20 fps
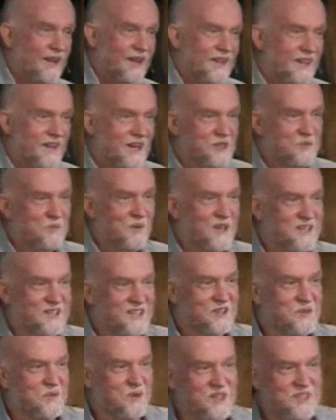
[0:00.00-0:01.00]
that as much
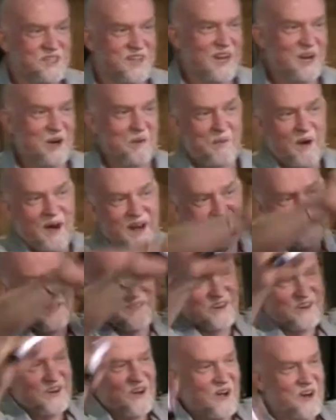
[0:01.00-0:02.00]
as we celebrate
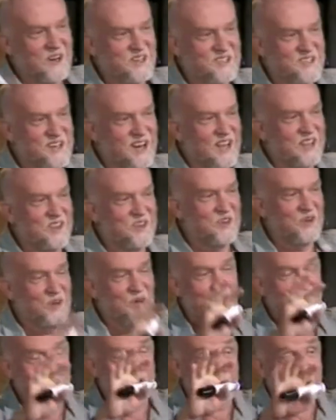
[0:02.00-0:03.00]
what God has done through
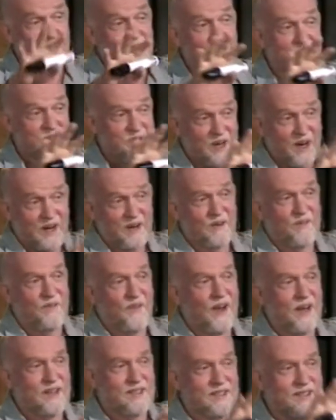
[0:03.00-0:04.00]
your special
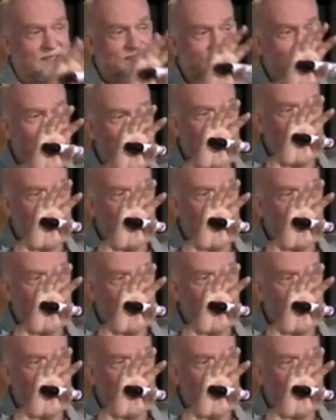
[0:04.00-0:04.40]
sacrifices